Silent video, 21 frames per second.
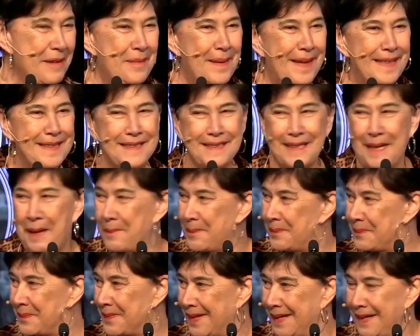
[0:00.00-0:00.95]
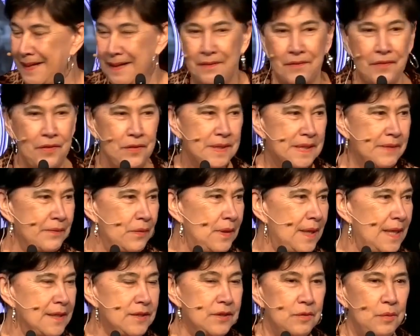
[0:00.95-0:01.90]
But first of
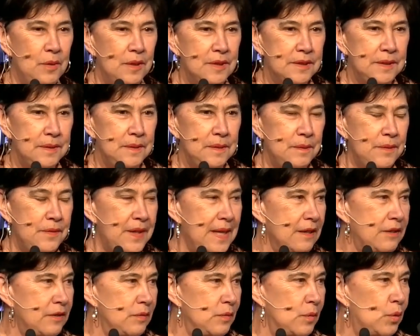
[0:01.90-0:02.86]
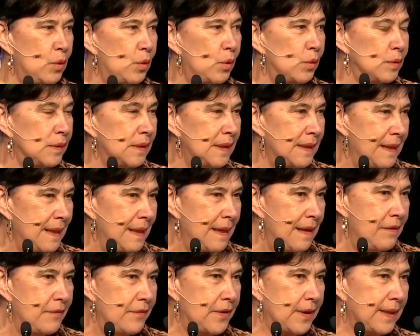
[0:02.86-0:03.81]
all, I do want to thank you all
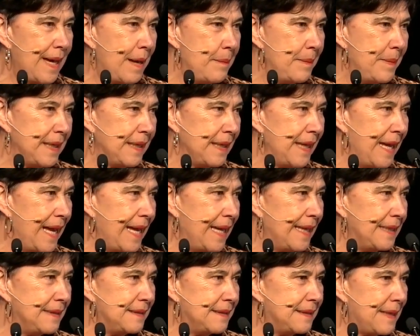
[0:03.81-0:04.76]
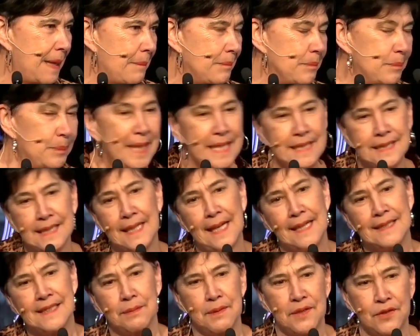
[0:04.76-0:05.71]
for coming and blessing
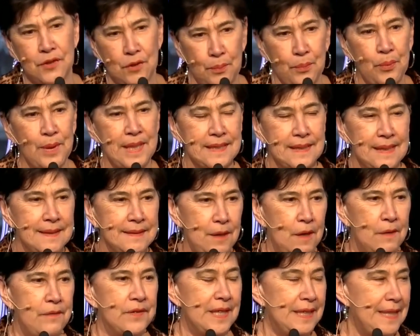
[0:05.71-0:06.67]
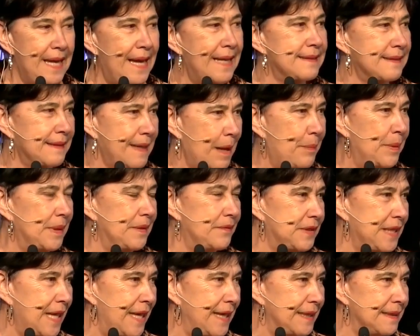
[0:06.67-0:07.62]
us with your presence over the last couple
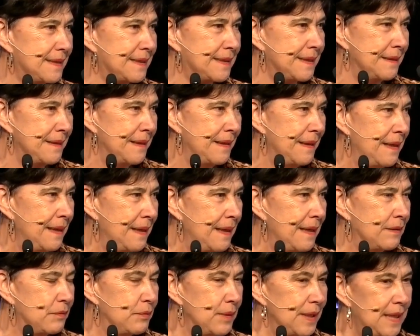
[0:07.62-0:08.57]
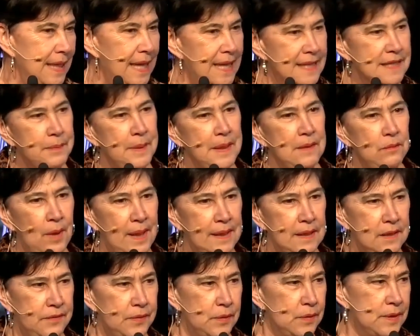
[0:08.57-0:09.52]
of days. It really has been
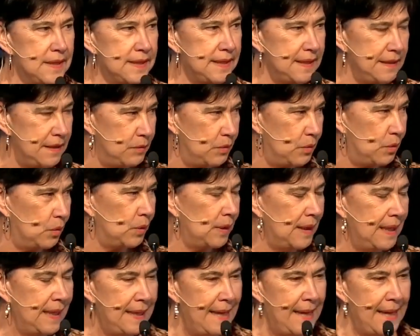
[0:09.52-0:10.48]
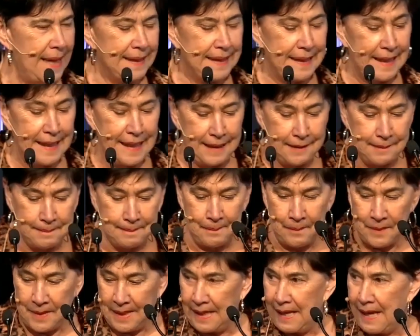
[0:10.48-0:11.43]
wonderful to see you all again.
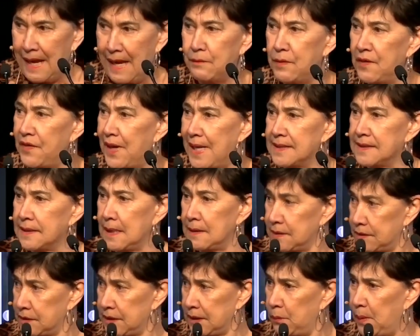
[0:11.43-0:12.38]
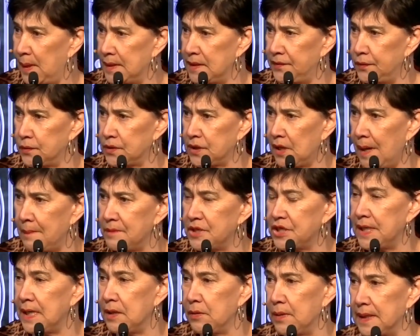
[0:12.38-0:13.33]
And we've had such a wonderful time
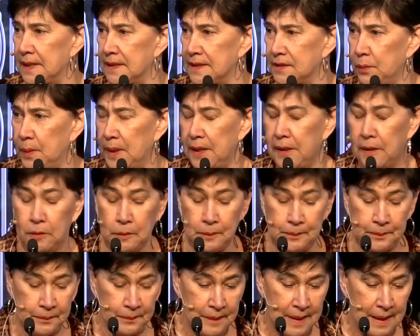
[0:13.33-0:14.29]
sharing as well.